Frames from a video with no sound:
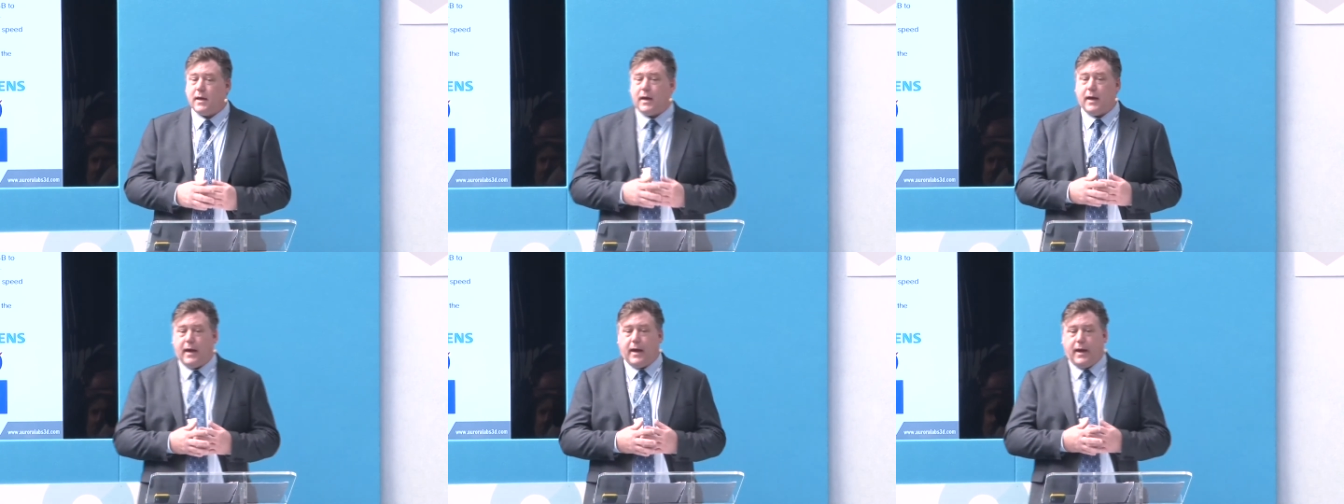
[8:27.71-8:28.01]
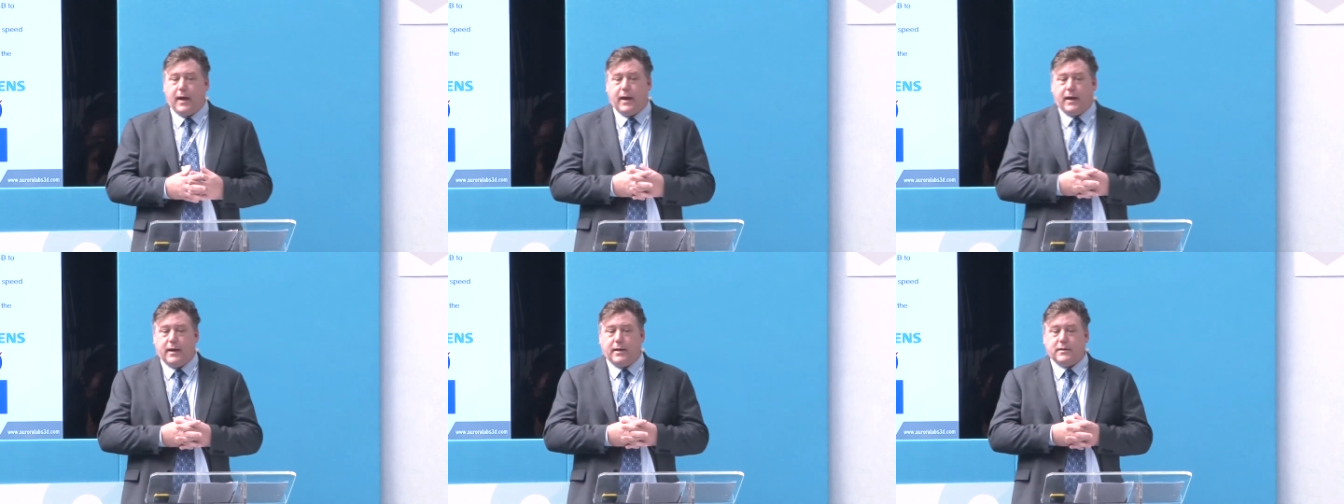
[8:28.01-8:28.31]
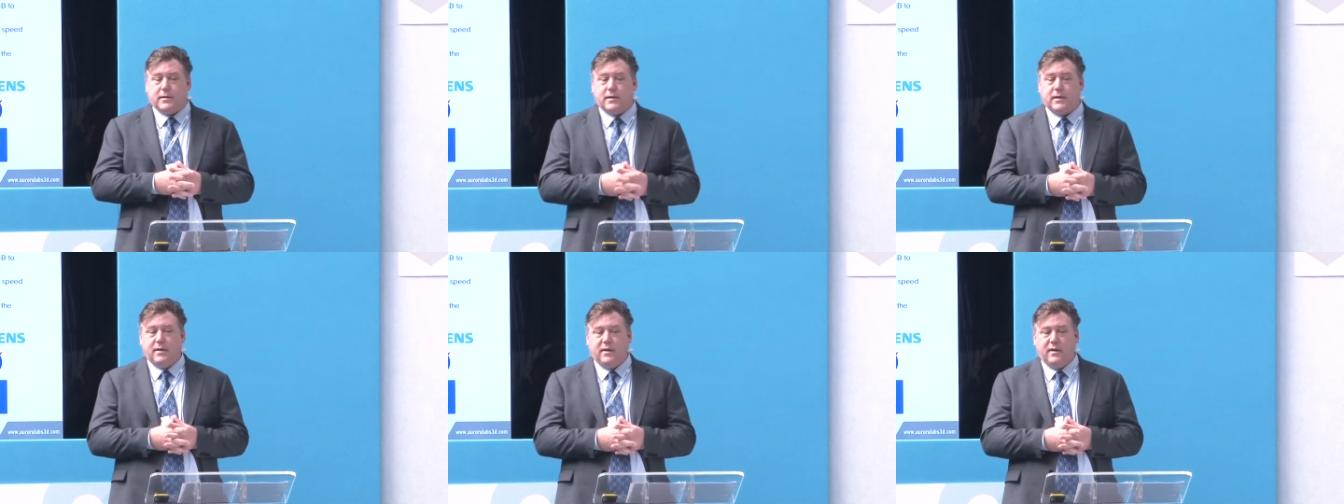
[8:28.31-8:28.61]

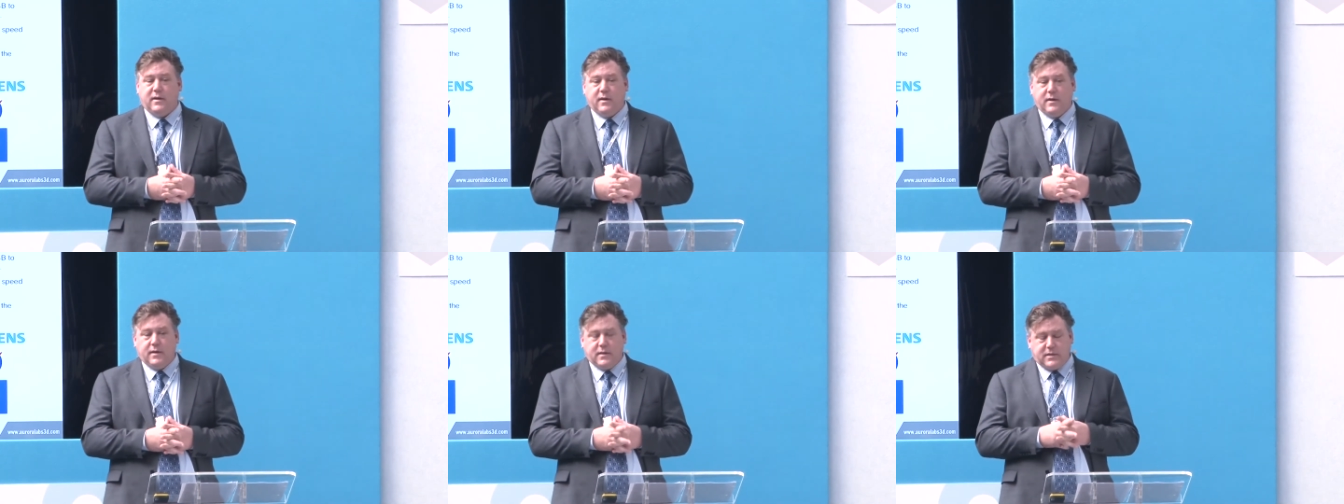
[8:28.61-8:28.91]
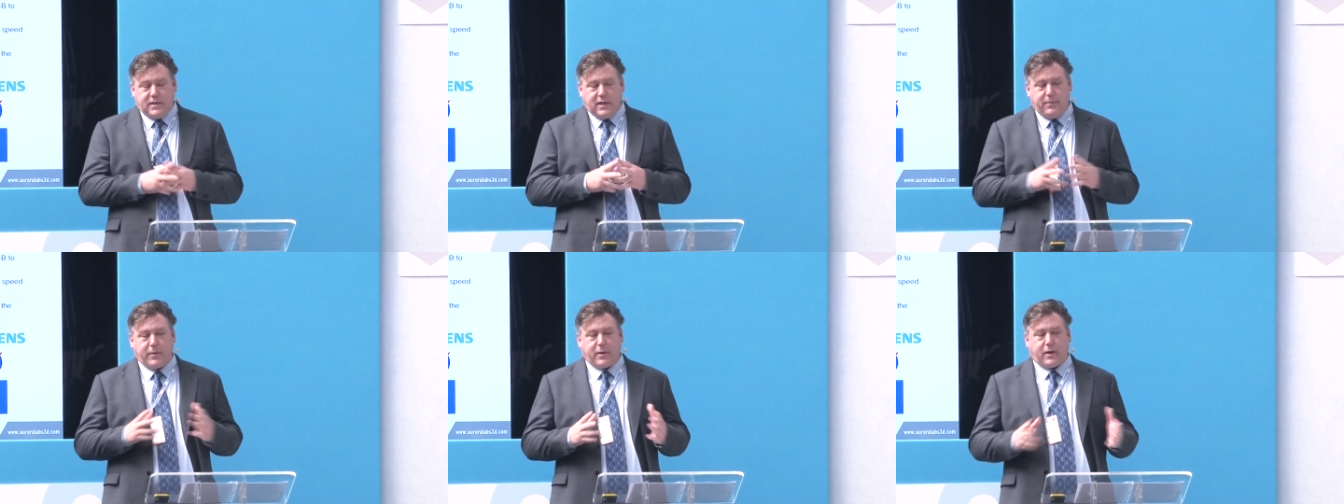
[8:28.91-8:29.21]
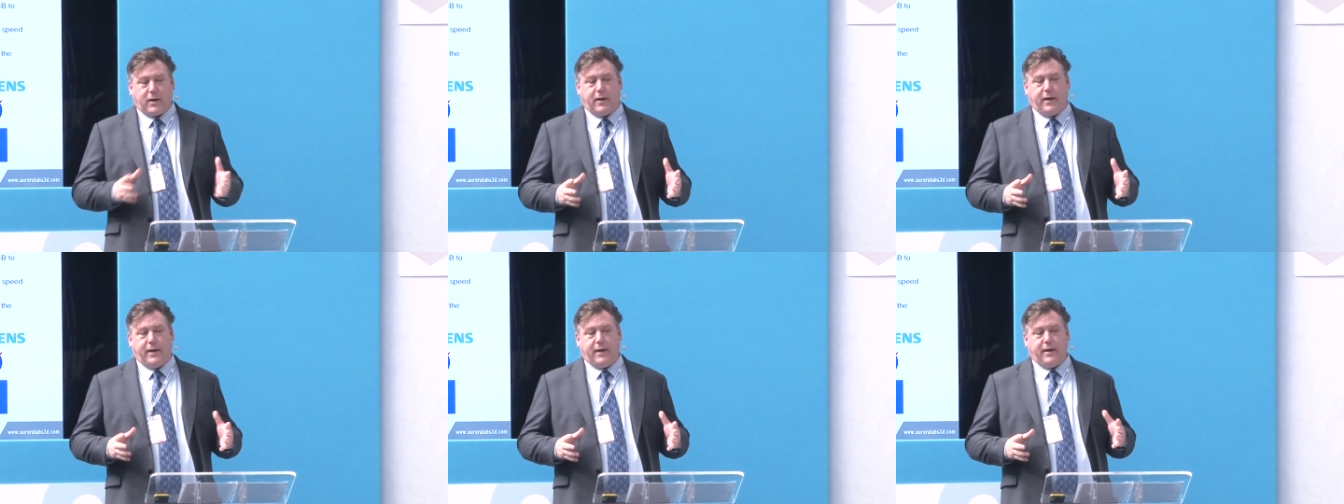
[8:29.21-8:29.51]
and
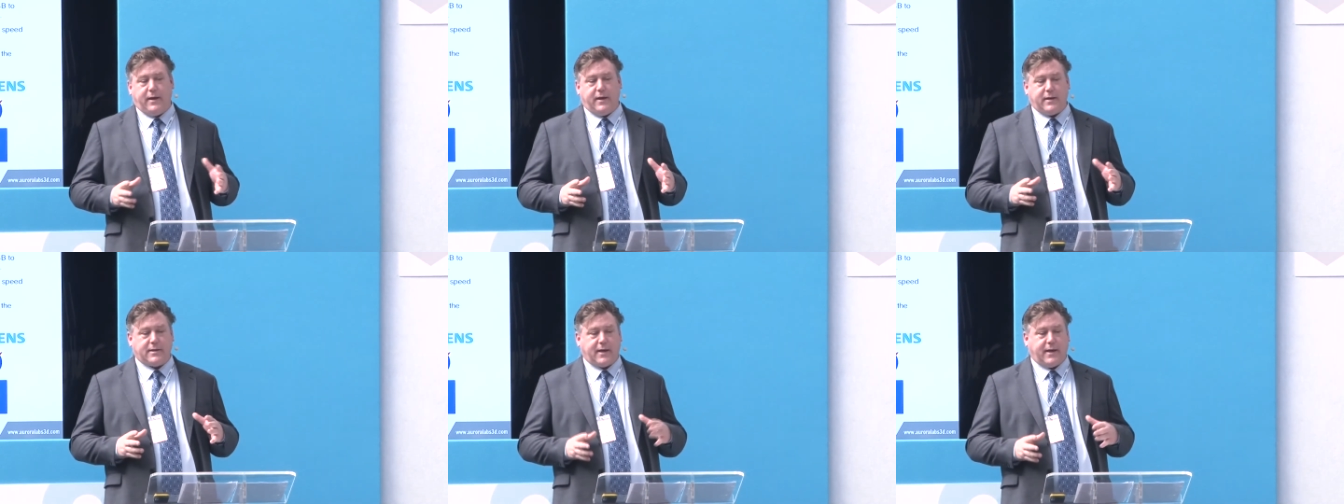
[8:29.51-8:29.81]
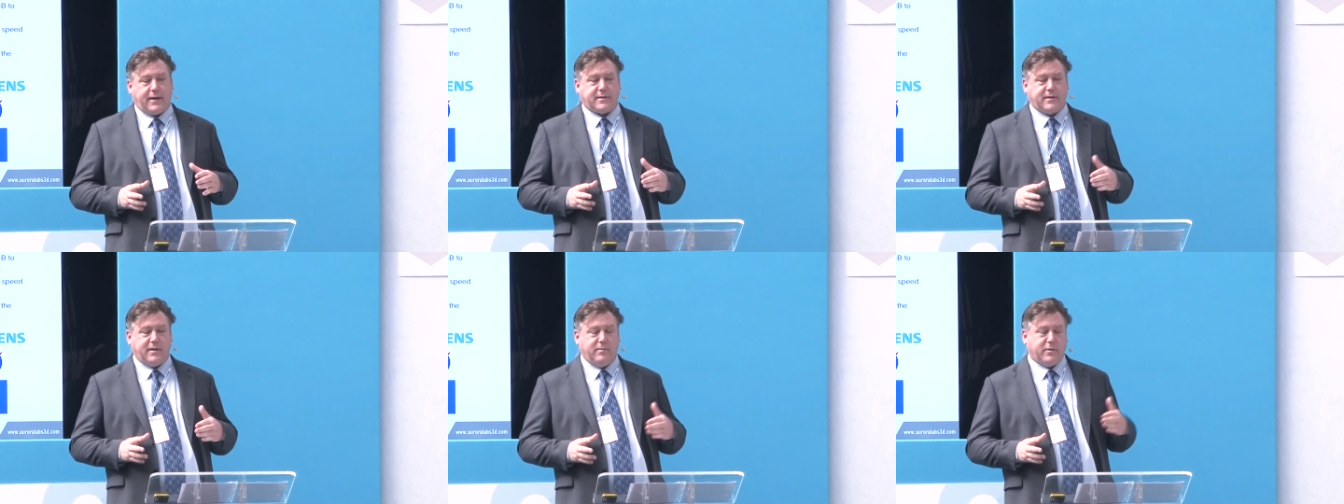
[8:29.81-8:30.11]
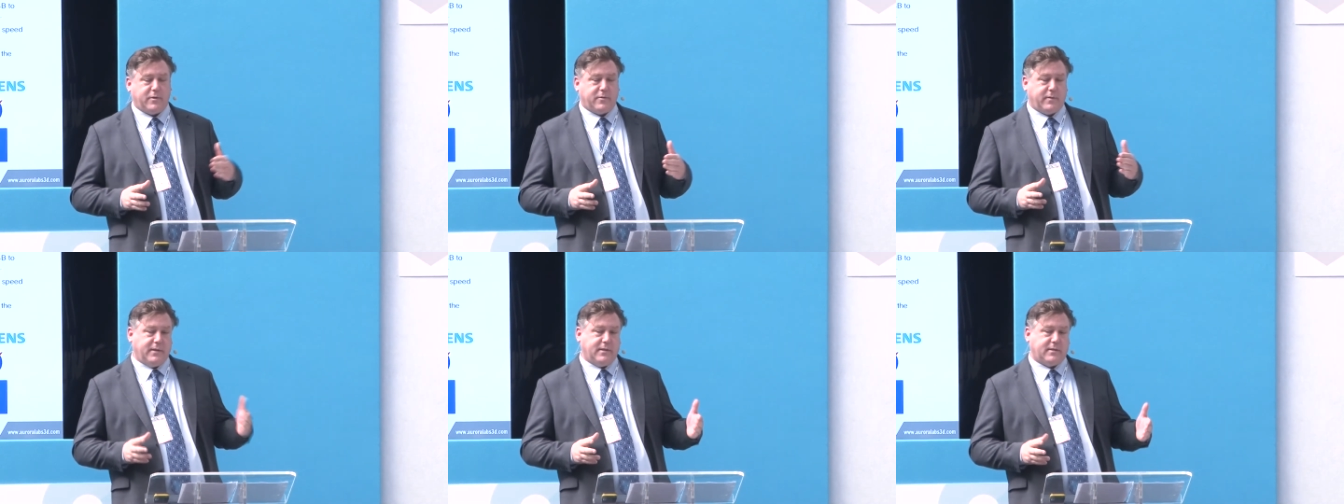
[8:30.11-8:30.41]
typically it takes them
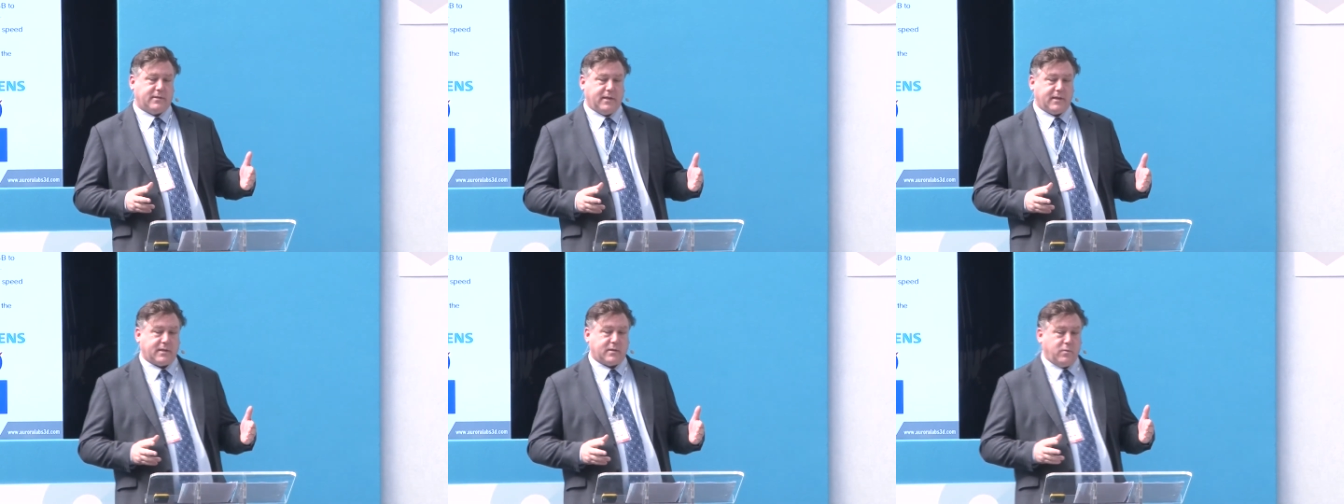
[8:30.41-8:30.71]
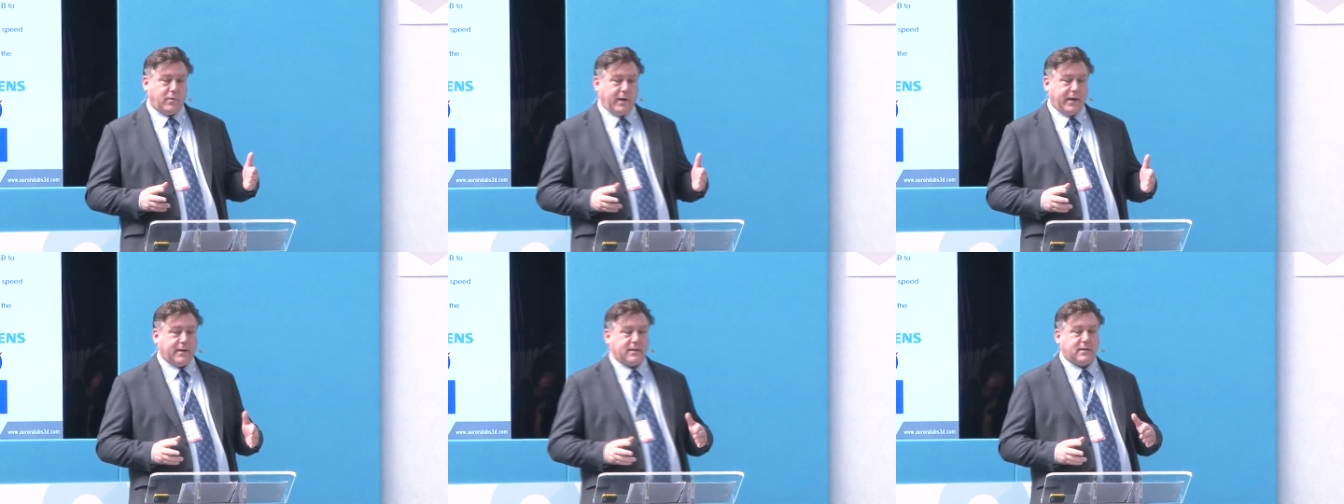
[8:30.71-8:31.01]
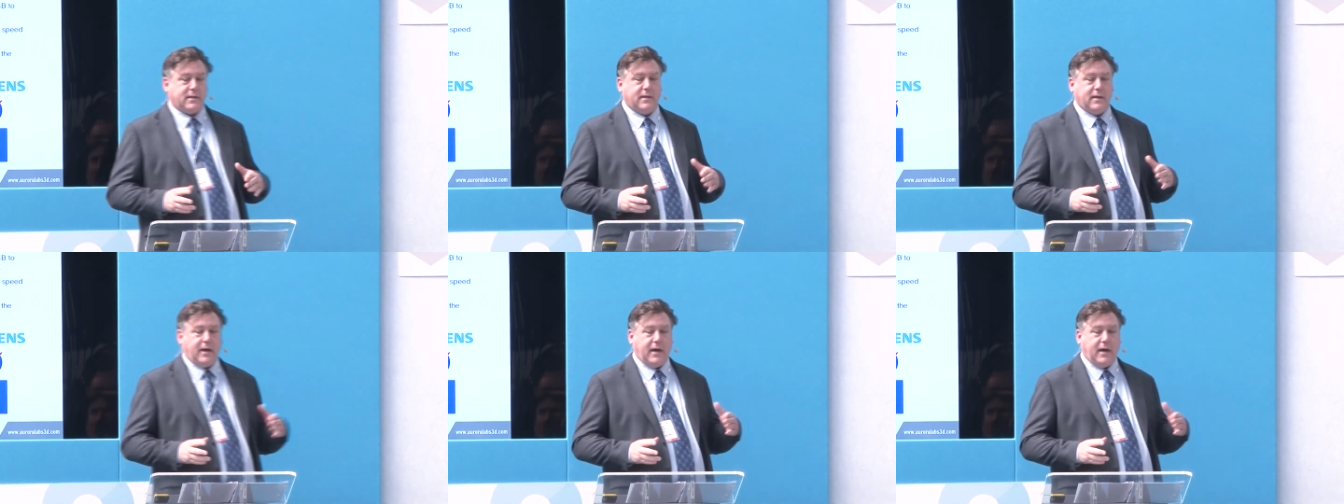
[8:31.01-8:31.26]
between six weeks